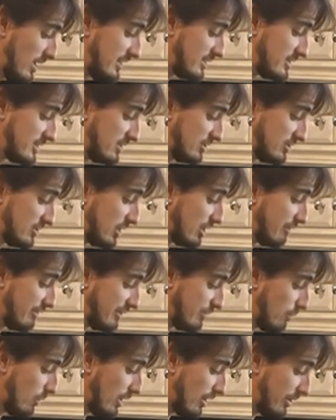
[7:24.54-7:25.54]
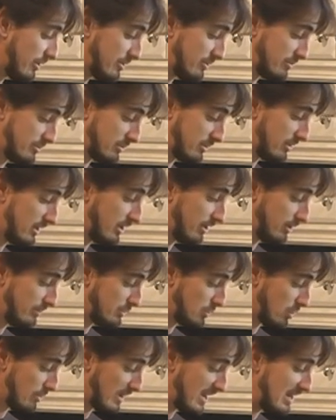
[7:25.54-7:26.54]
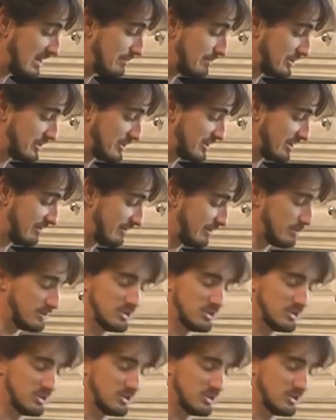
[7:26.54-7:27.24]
it's dissolved in water. It'll absorb 80% of it,